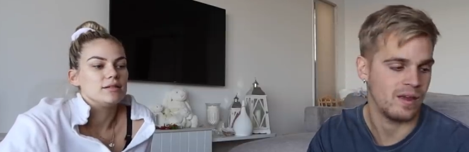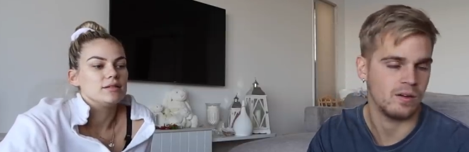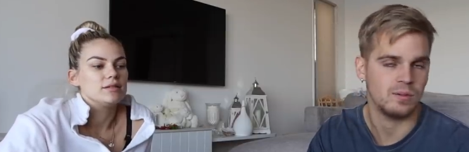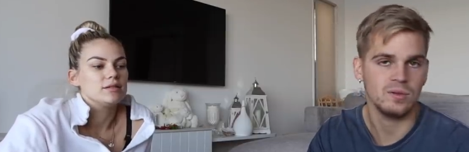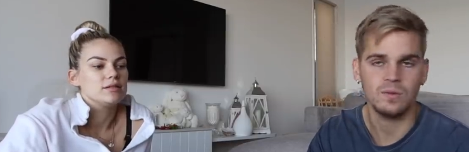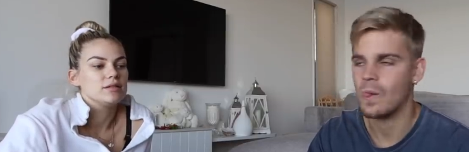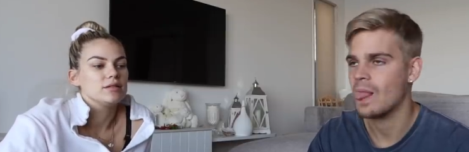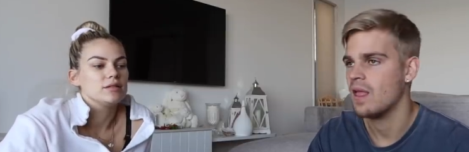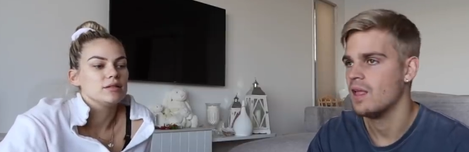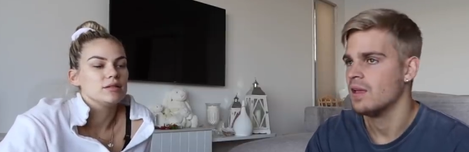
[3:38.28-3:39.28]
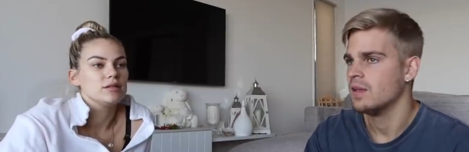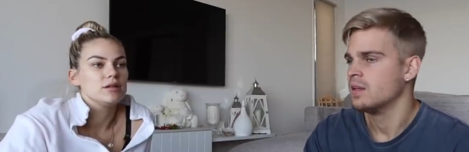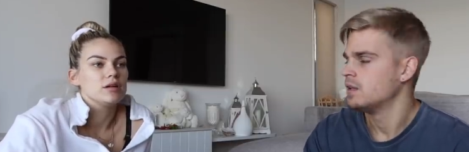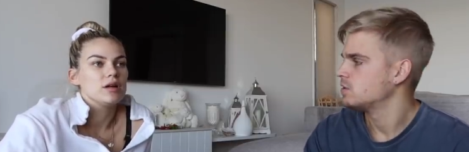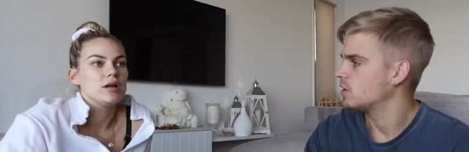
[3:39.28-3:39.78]
Speaker 1: bearable.
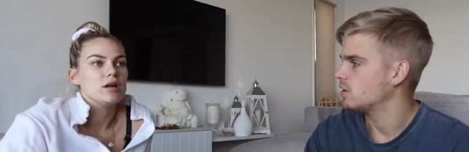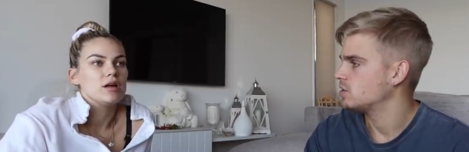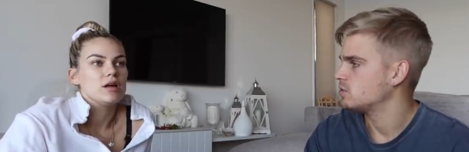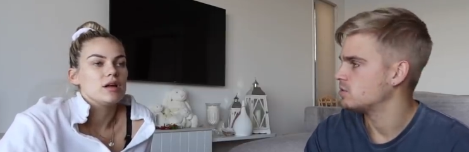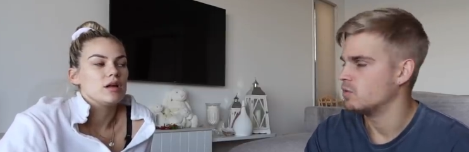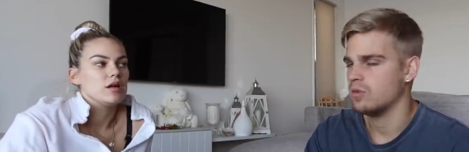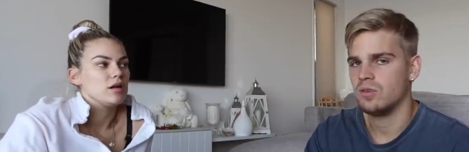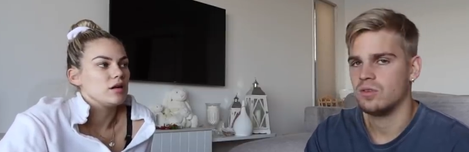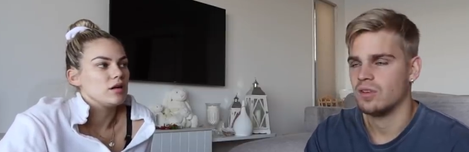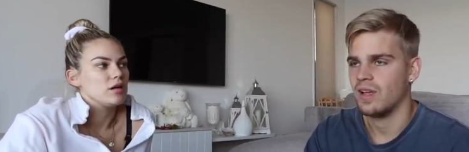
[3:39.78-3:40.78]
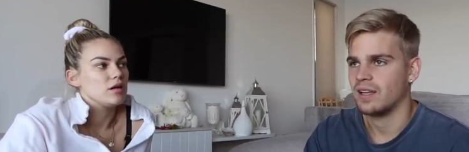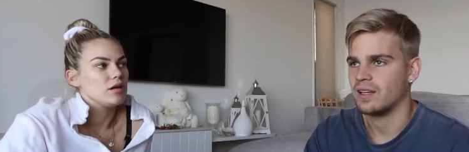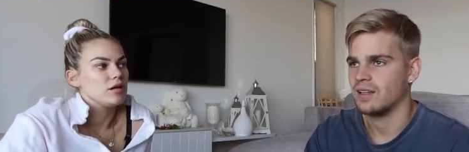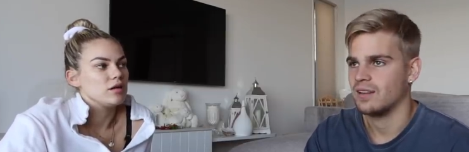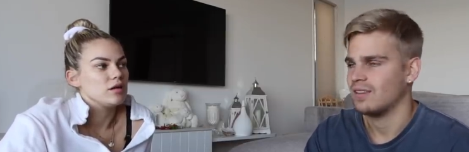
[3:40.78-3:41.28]
So she was more like
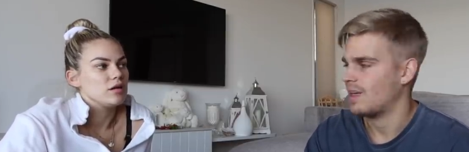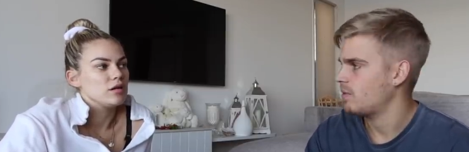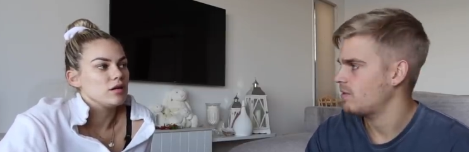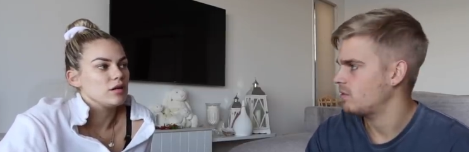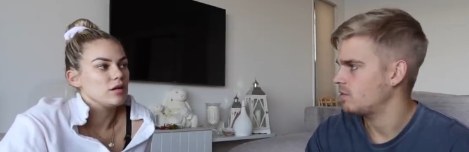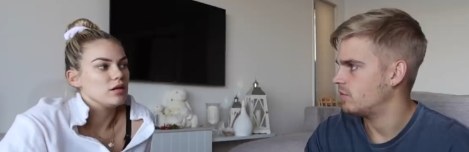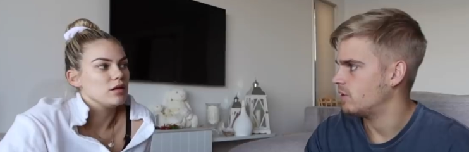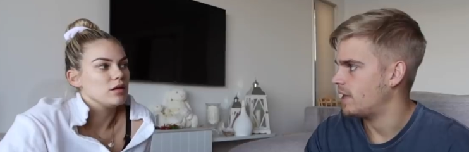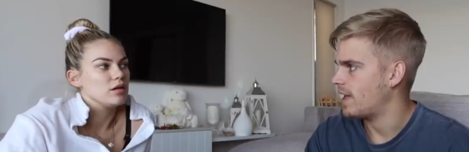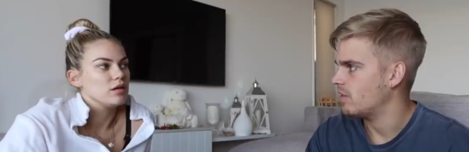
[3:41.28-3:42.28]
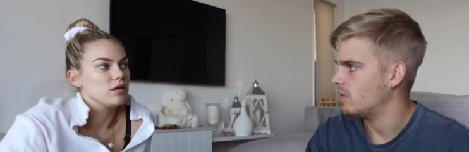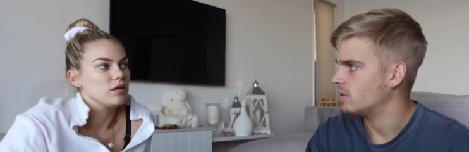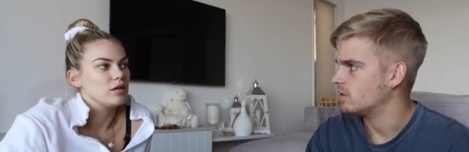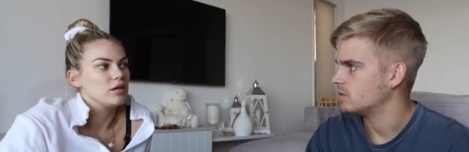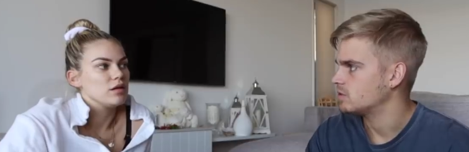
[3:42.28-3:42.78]
that went on for how
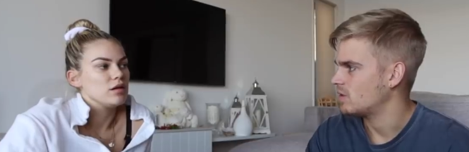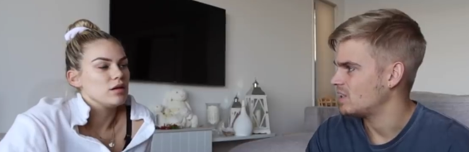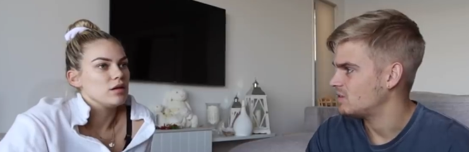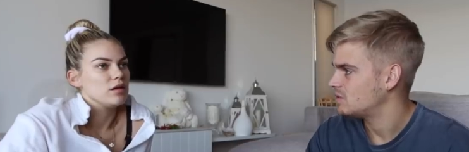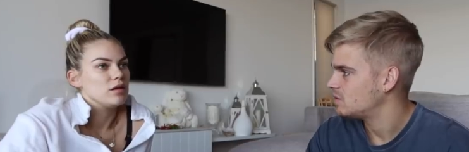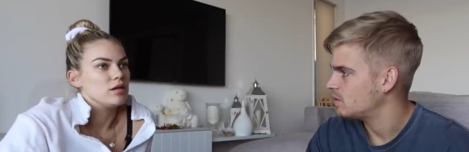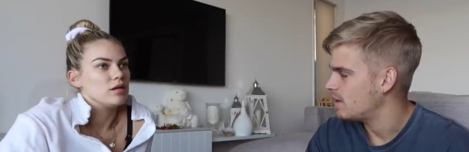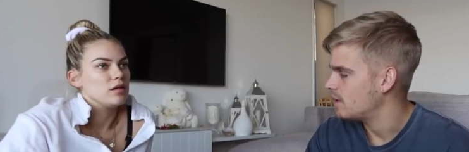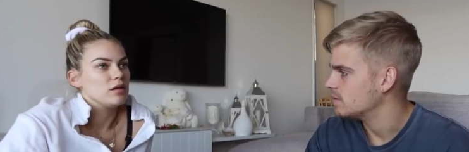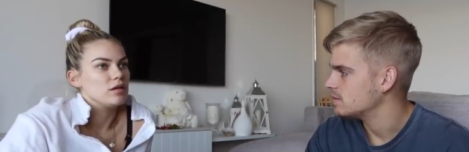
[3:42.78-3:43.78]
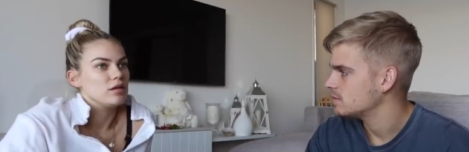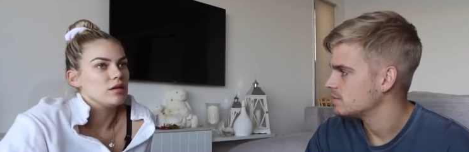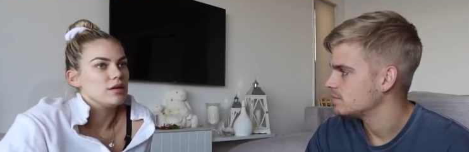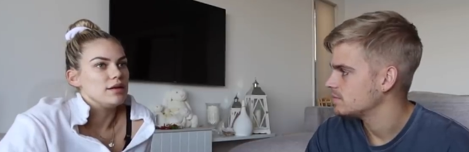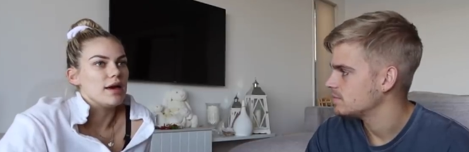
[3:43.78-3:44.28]
long? 22 hours.
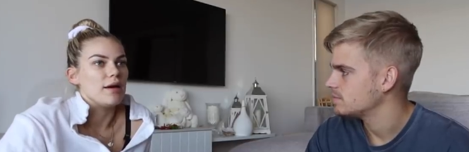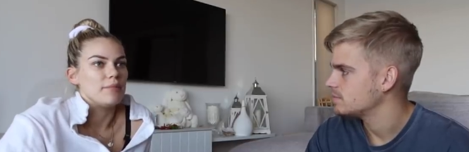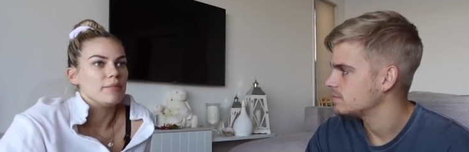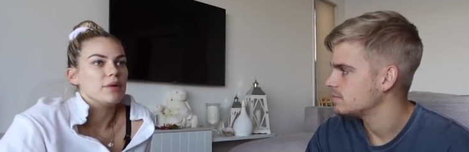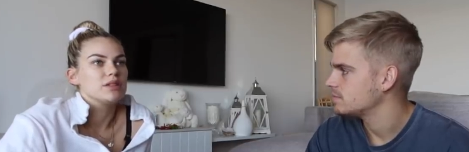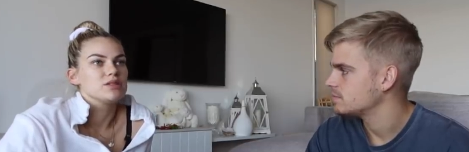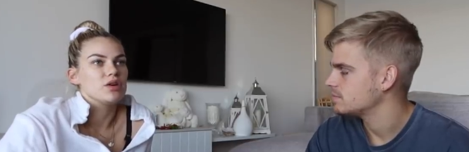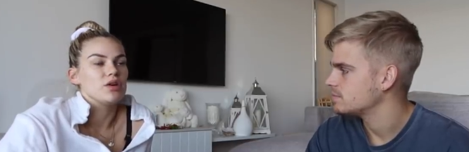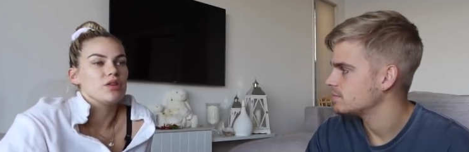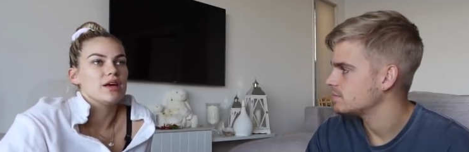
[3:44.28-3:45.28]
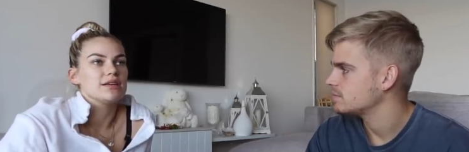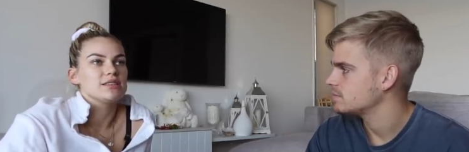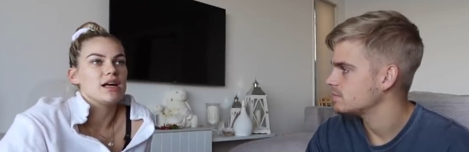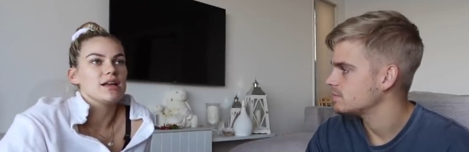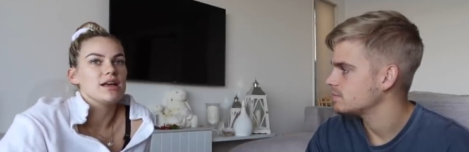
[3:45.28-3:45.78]
Speaker 2: Yeah. So they
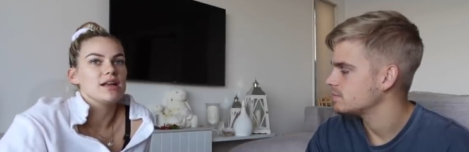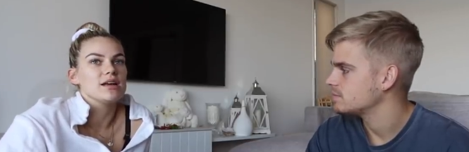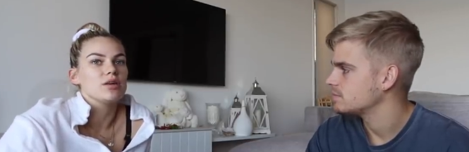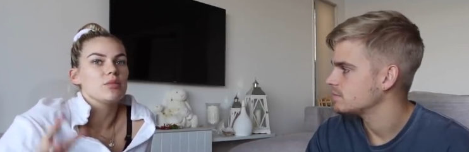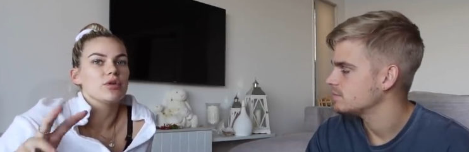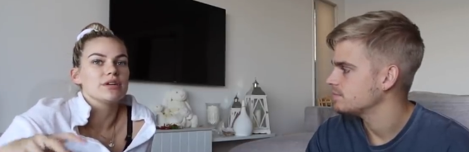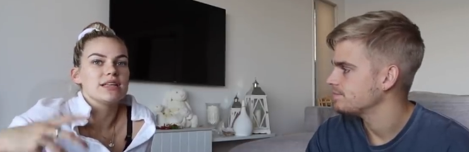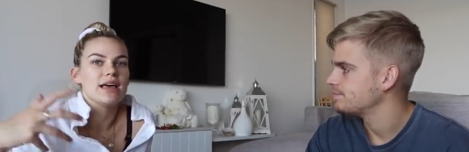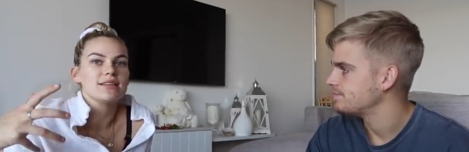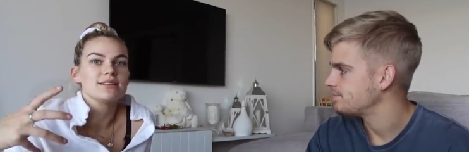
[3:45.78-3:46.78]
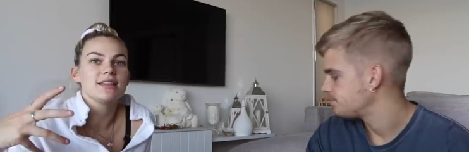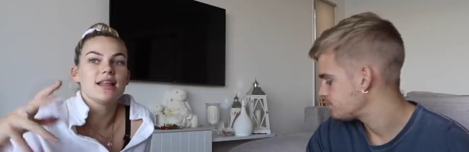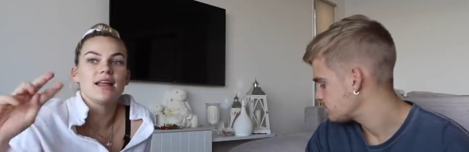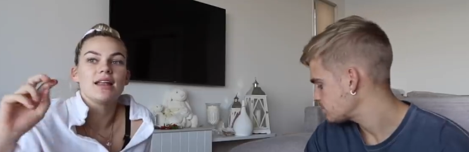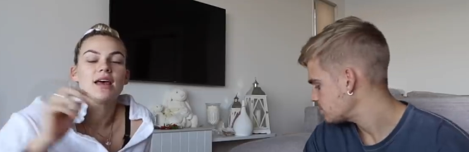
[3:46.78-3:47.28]
started getting a lot more intense, and
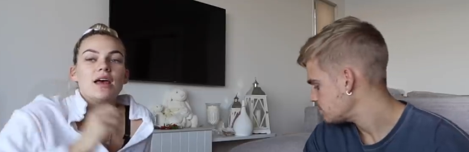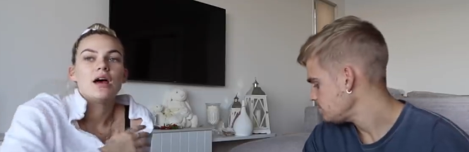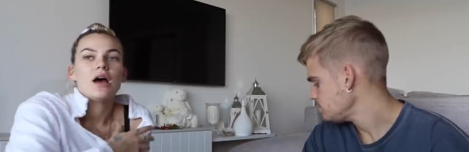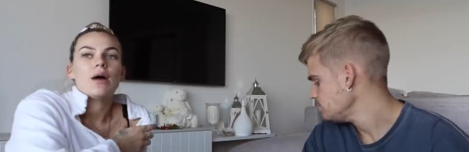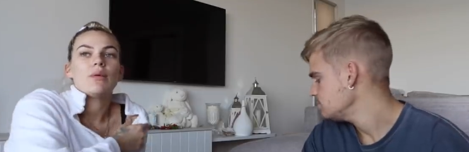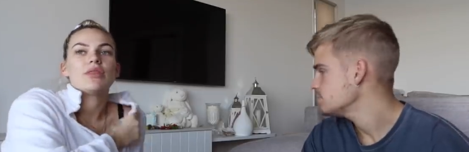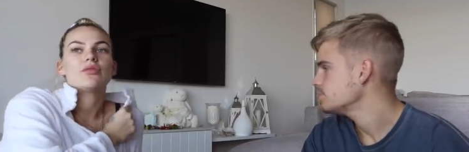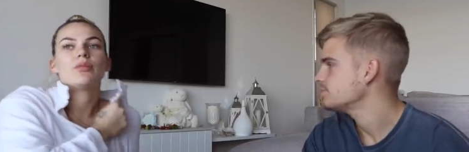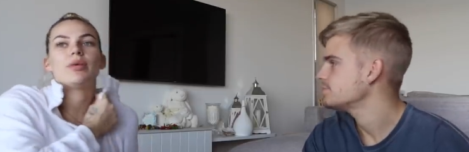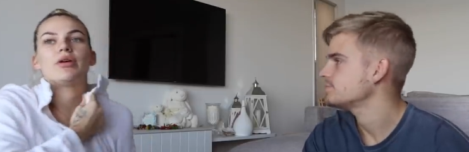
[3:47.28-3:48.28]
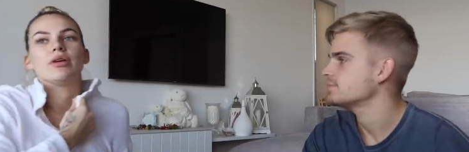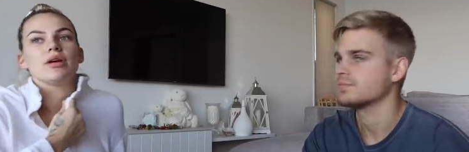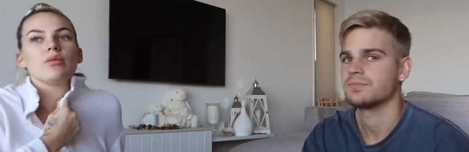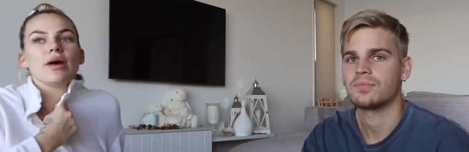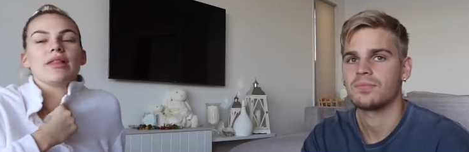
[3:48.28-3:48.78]
then I went through a
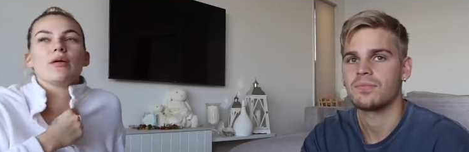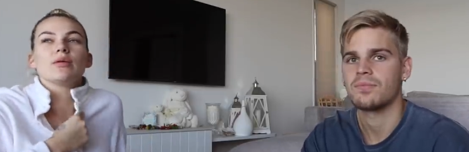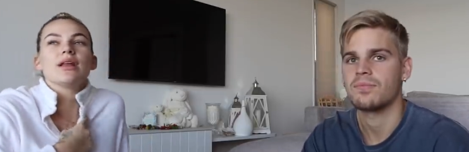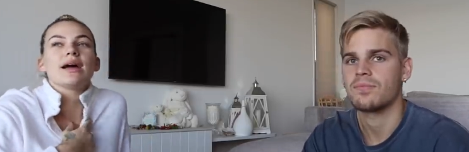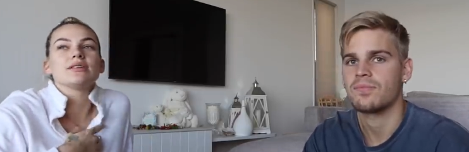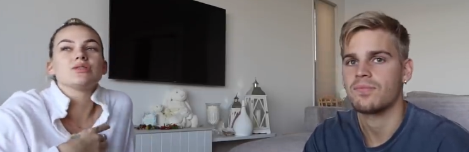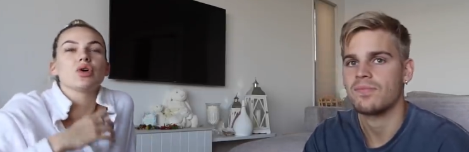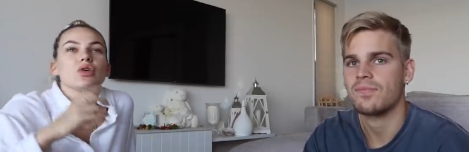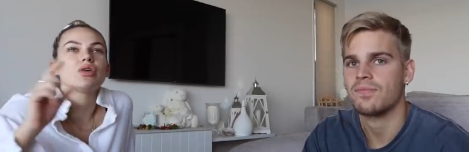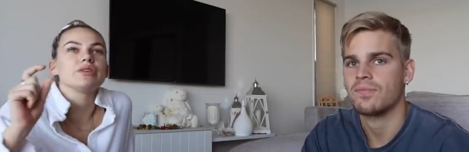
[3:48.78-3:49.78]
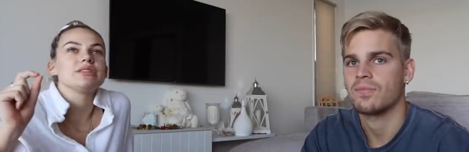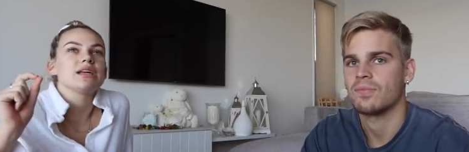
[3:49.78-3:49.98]
period where they were like so close